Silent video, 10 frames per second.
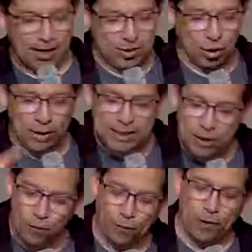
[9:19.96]
And so let's
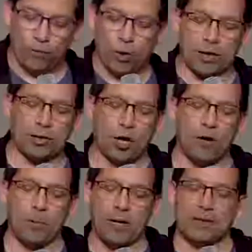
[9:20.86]
go for the, we're going to
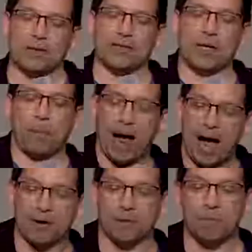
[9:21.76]
talk about this. This is a
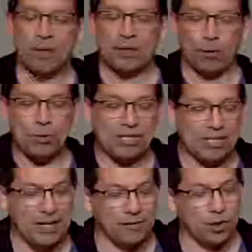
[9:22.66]
pattern that we
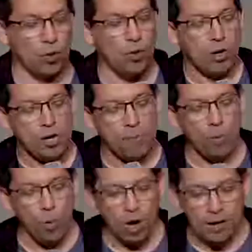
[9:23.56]
see it. So
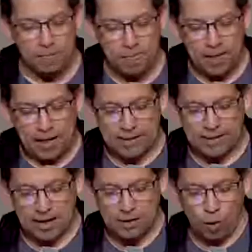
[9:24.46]
number one, it
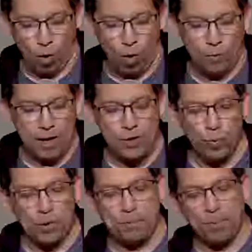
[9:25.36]
says, "Oh, that
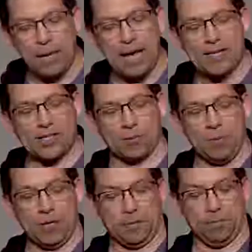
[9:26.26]
you would bless
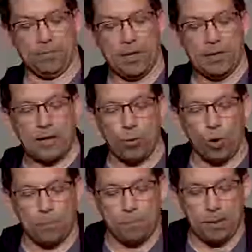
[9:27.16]
me." That
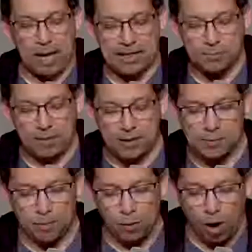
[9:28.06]
word bless
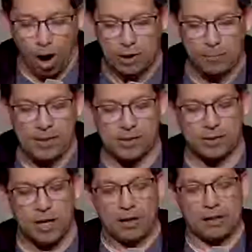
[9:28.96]
means barak, means
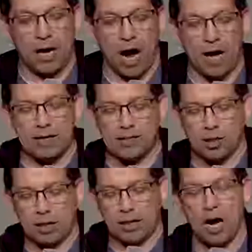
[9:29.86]
God is
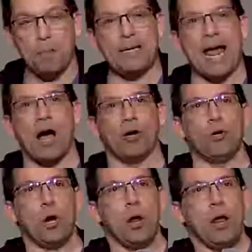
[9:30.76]
going to come down